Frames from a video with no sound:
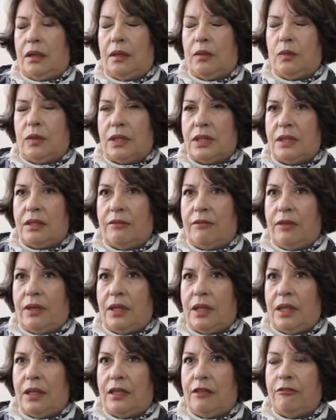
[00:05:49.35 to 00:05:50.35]
It was a
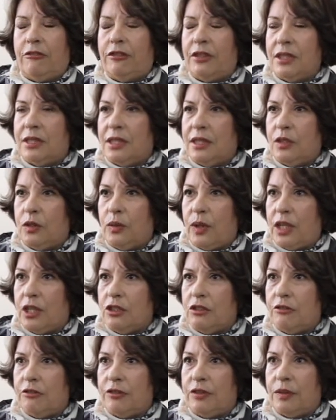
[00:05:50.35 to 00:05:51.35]
very different
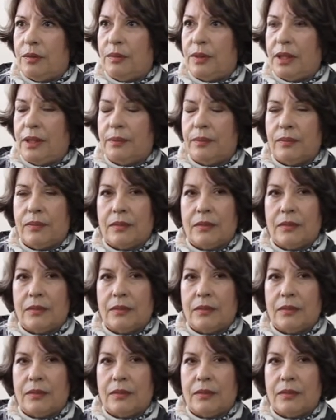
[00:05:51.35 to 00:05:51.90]
situation for me,